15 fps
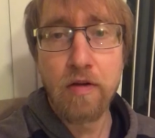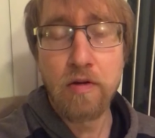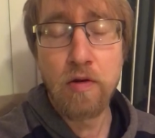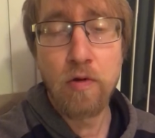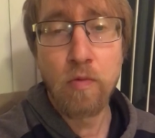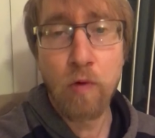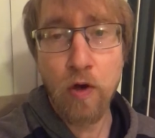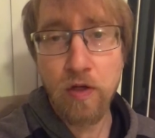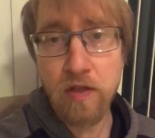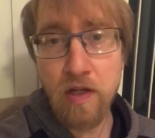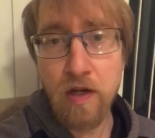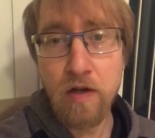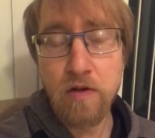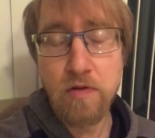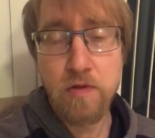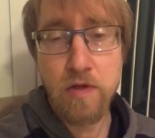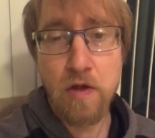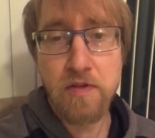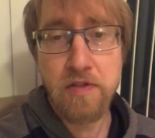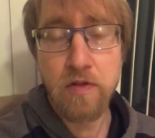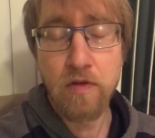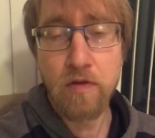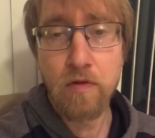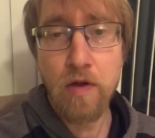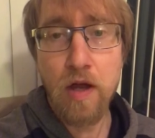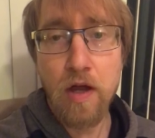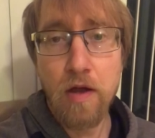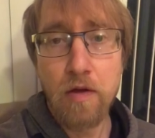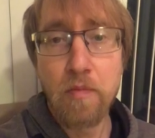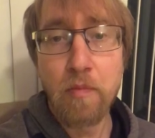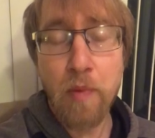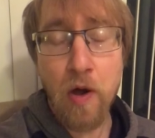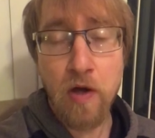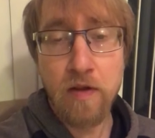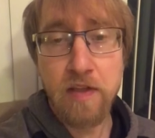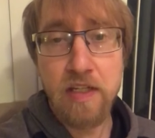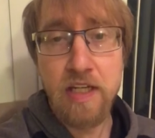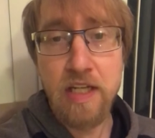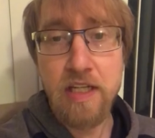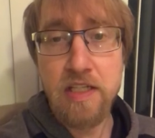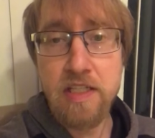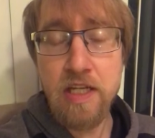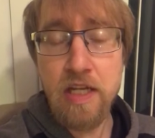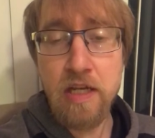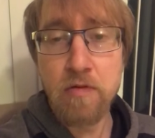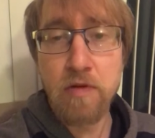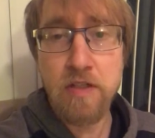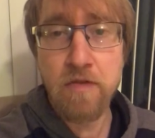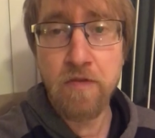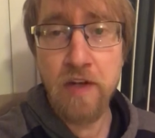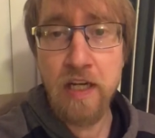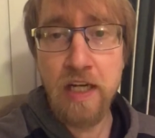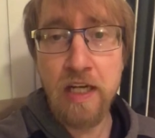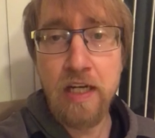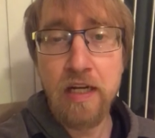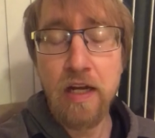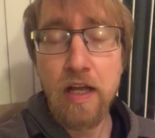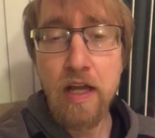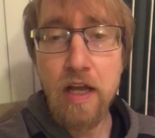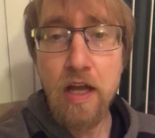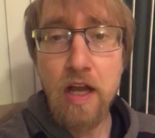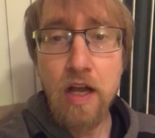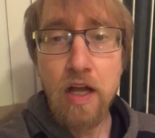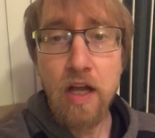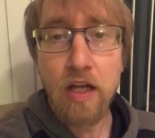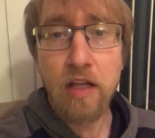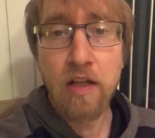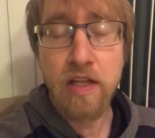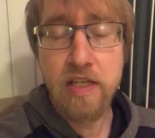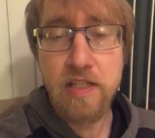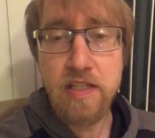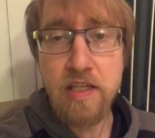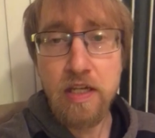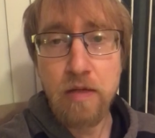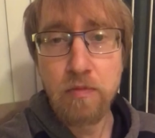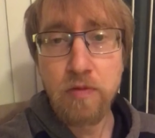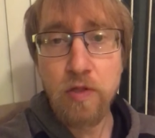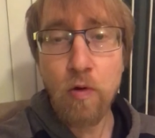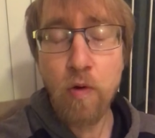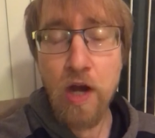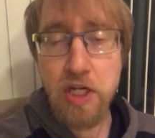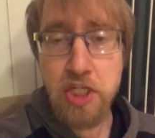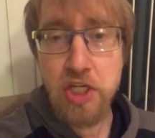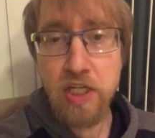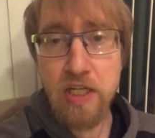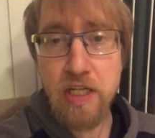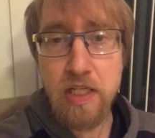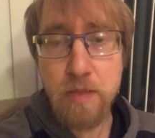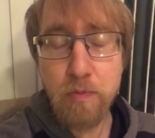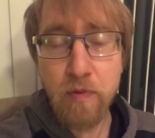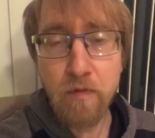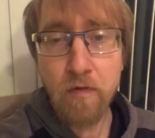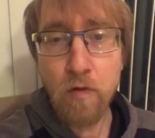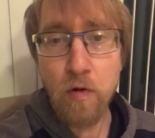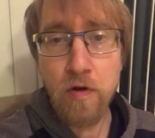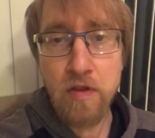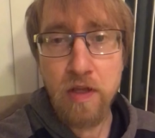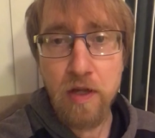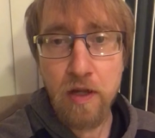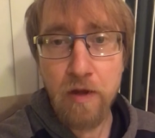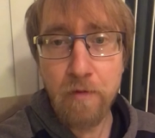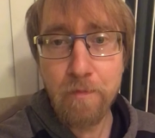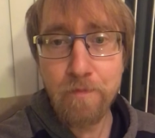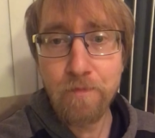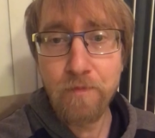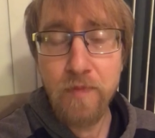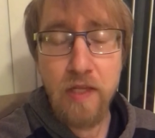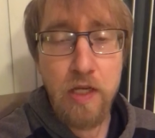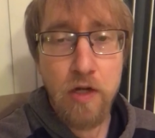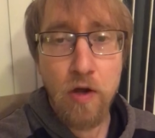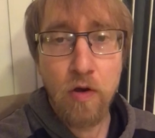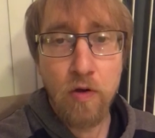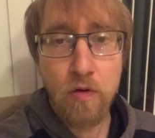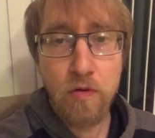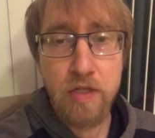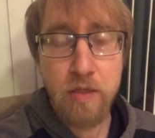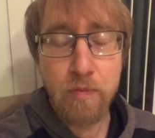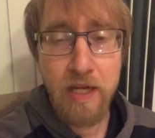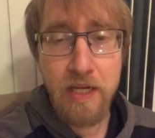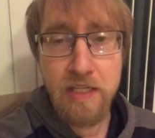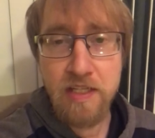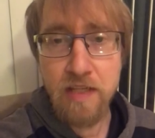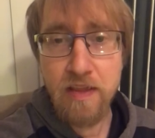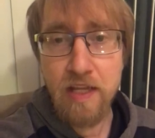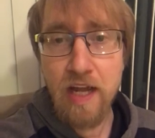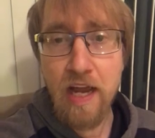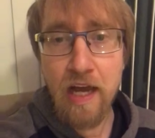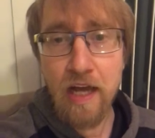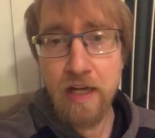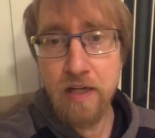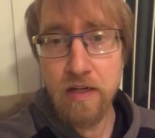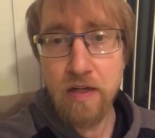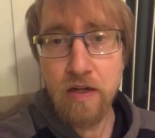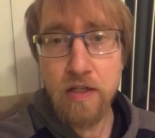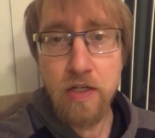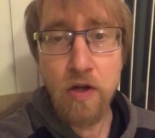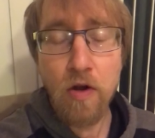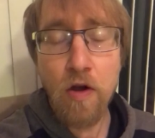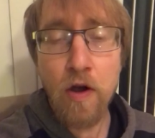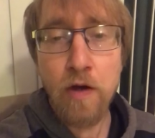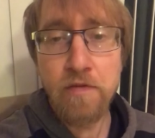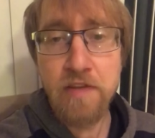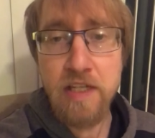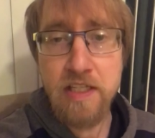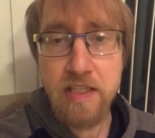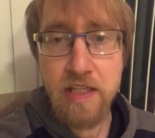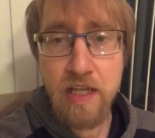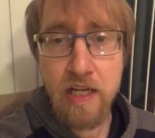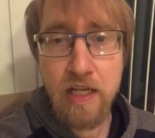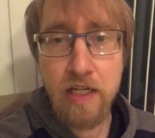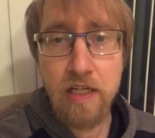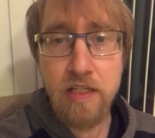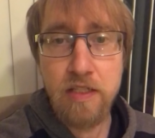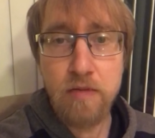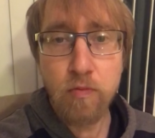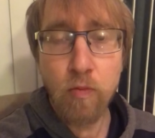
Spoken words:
who worked there and who's also part of the DNC, was feeding Clinton's team's questions before the, you know, debates that they had, and, you know, all of these things.